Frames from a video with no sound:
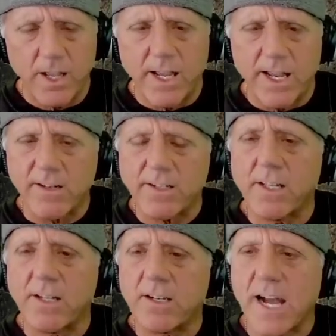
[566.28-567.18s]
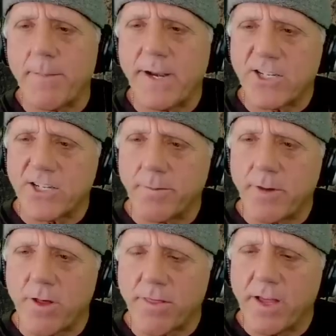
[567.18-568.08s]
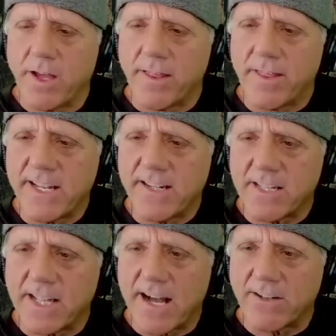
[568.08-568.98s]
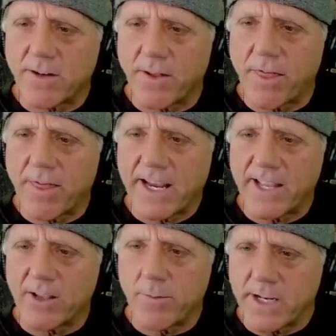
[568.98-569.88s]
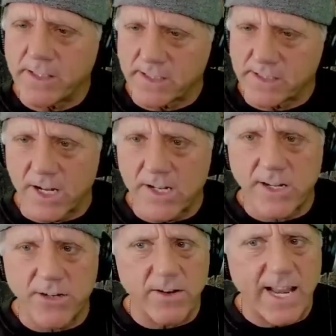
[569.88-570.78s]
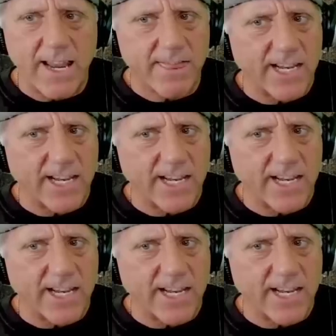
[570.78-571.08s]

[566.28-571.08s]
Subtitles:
Here's a little combination of both. These clouds are thick and luminous. The sun is underneath.